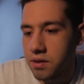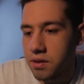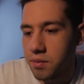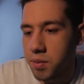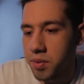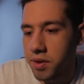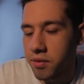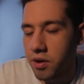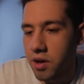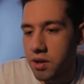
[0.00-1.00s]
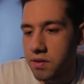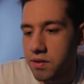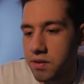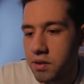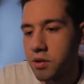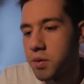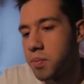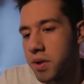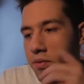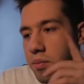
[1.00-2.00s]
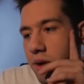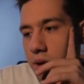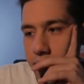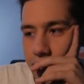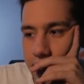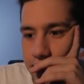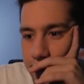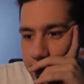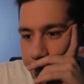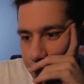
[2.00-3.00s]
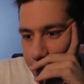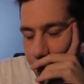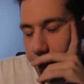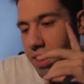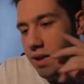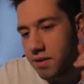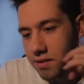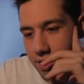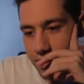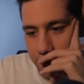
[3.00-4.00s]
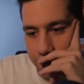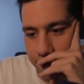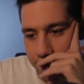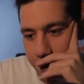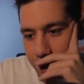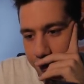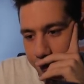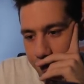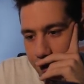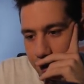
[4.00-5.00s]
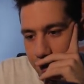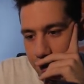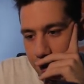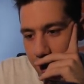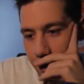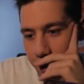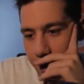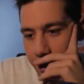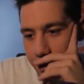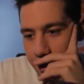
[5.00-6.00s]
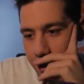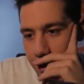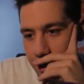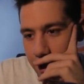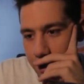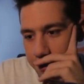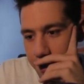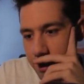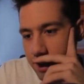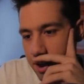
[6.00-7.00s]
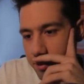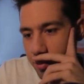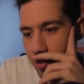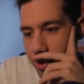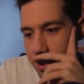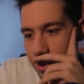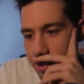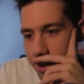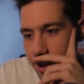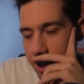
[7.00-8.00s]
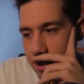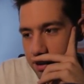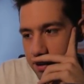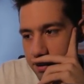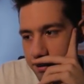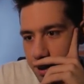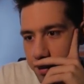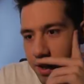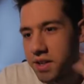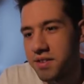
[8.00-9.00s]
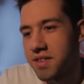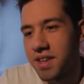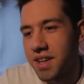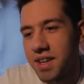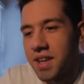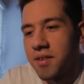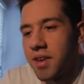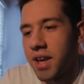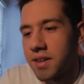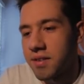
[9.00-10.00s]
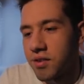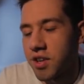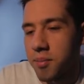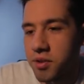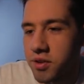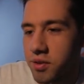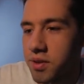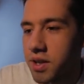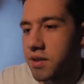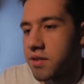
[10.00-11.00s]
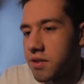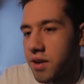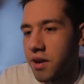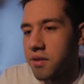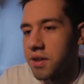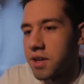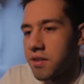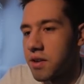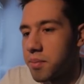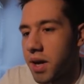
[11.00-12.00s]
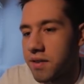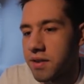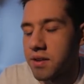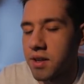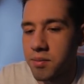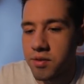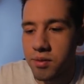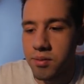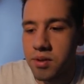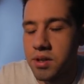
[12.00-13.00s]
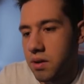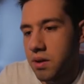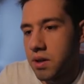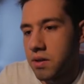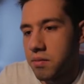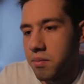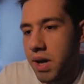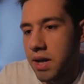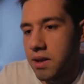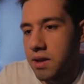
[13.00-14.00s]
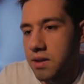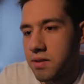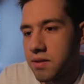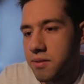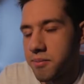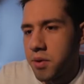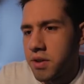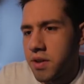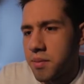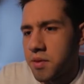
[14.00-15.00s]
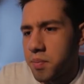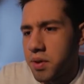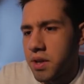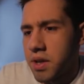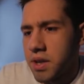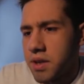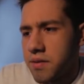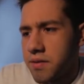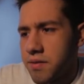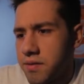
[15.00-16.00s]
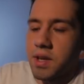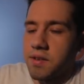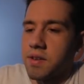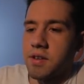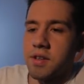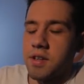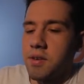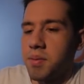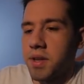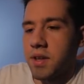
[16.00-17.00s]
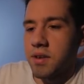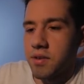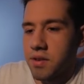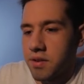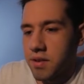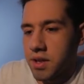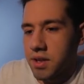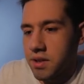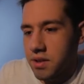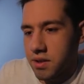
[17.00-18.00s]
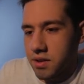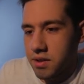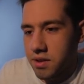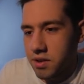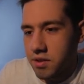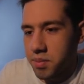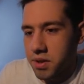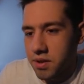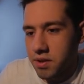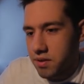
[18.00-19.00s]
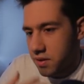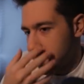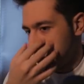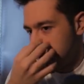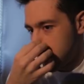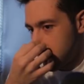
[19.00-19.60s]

I think we play for Haunt. Or do we play for Barbigazi? Barbigazi is not enough, but I don't mind going a card down if I can keep Ruehin in my hand. And he didn't even get to chapter 2 there, so I don't think he's going to pass anytime soon. Alright, there's Manlet. Weird time to play it. I guess you could have played that earlier, right? I should have played that earlier.